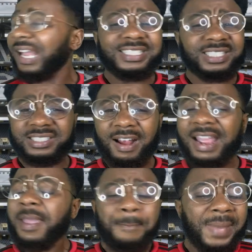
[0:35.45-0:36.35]
That's
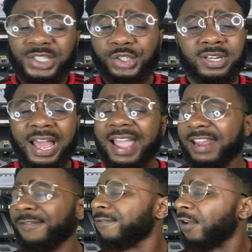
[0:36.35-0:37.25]
right, Manchester
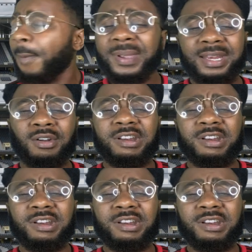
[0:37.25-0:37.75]
United flopping